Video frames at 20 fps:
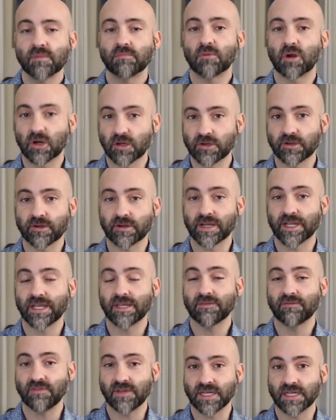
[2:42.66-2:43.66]

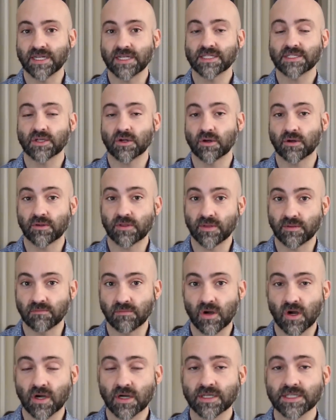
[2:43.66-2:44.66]
Mercury, Venus, Earth, and
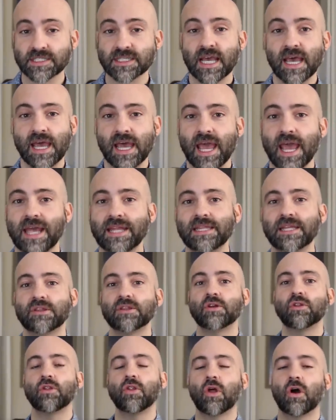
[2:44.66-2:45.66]
Mars, and then
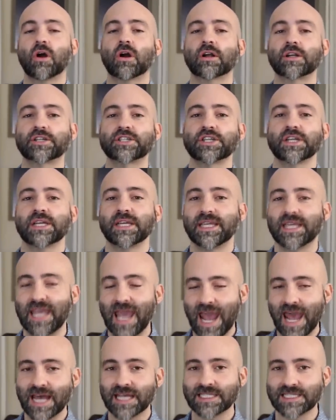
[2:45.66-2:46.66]
the large
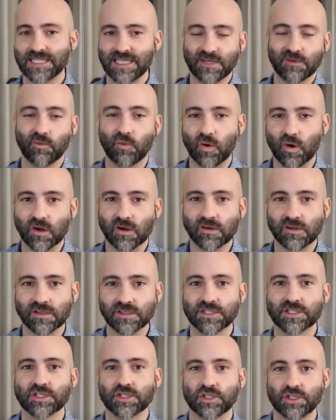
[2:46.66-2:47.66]
gassy
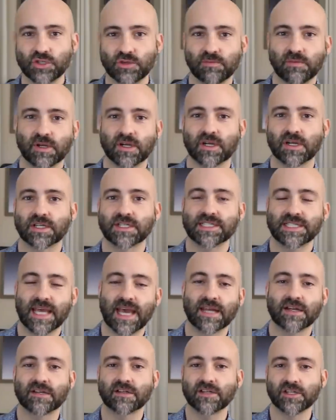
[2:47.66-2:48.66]
worlds, Jupiter,
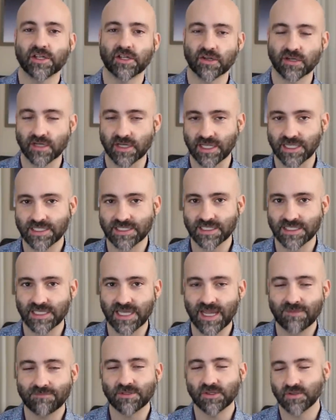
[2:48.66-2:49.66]
Saturn, Uranus, and
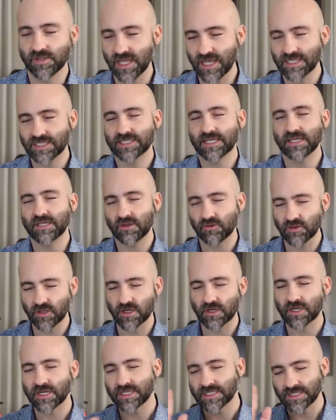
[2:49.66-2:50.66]
Neptune. Yes, I know
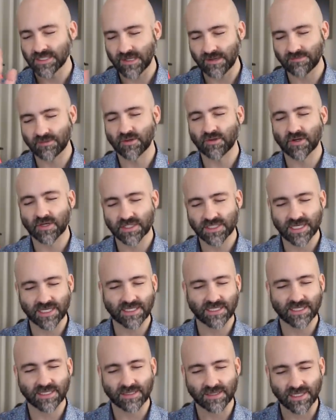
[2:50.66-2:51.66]
Uranus and Neptune are
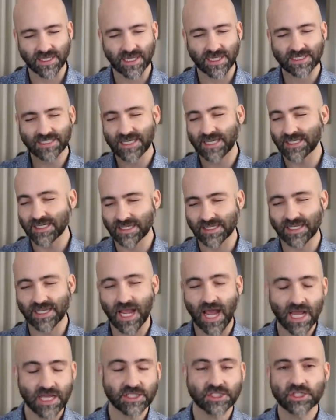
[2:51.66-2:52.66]
technically
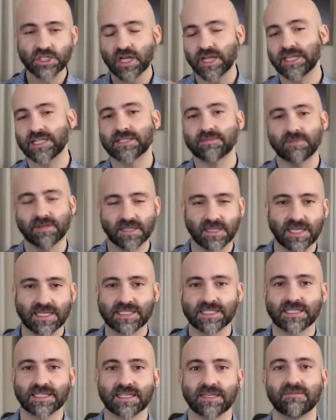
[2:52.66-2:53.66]
ice giants, but
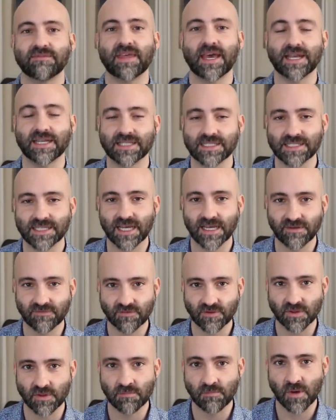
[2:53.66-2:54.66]
let's leave that aside
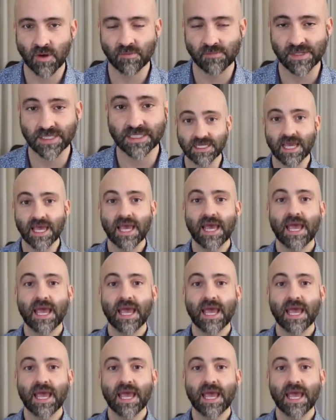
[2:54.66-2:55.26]
for the moment.